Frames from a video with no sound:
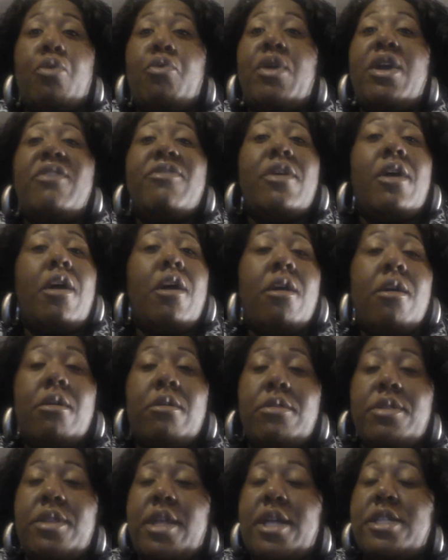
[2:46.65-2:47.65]
We've
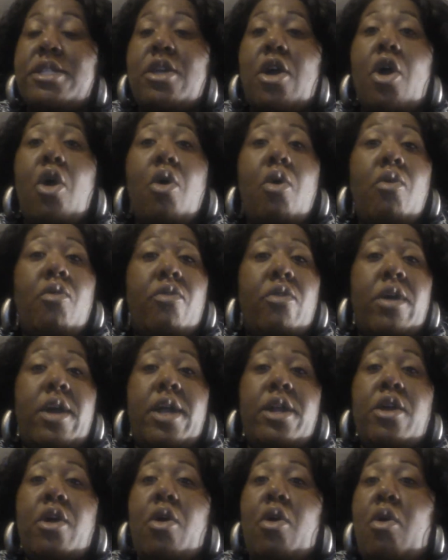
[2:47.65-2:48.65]
heard this over
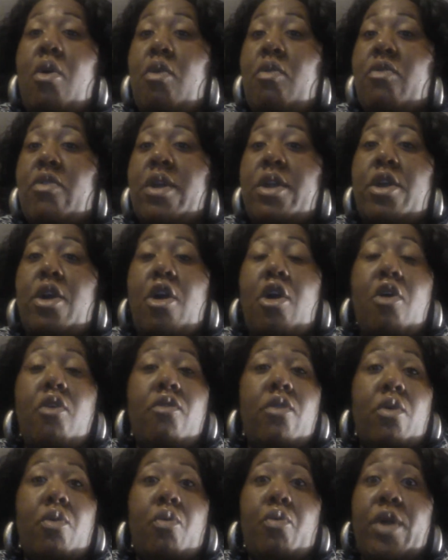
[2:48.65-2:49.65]
and over and over.